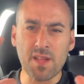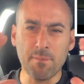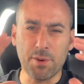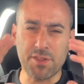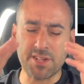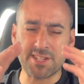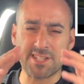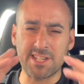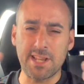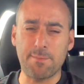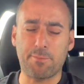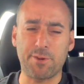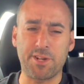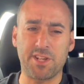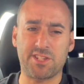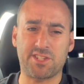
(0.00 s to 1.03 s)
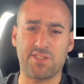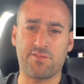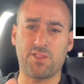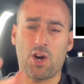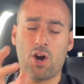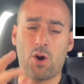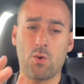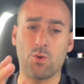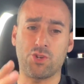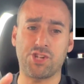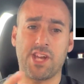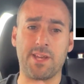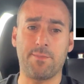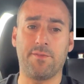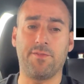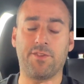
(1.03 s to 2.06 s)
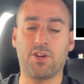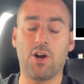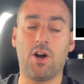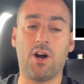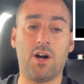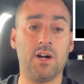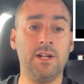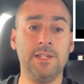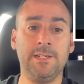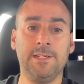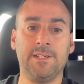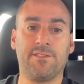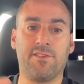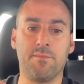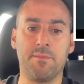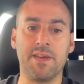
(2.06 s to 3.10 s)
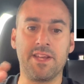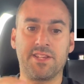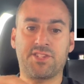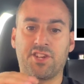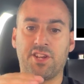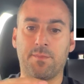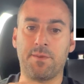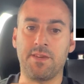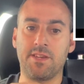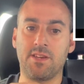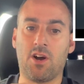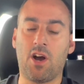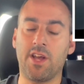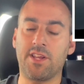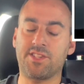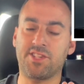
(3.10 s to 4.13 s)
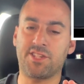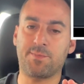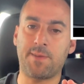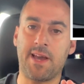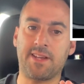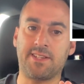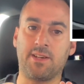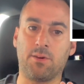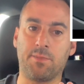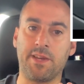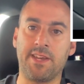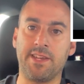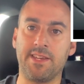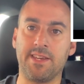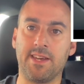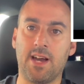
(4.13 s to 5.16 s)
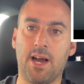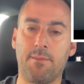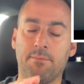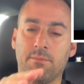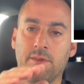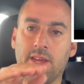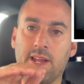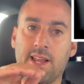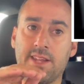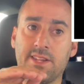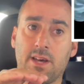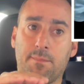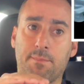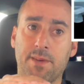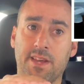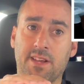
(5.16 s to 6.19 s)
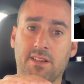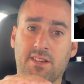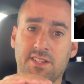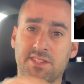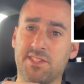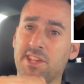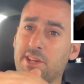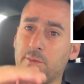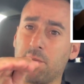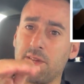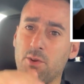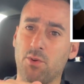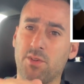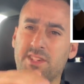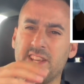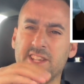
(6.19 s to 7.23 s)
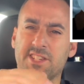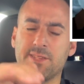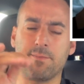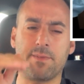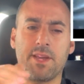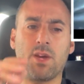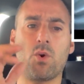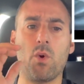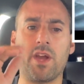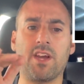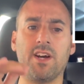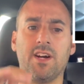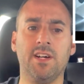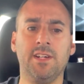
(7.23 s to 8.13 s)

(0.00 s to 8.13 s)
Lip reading: But the slipperiness of the whole shape of the car, for me, it's going to be, I suspect it'll end up being considerably or a decent bit quicker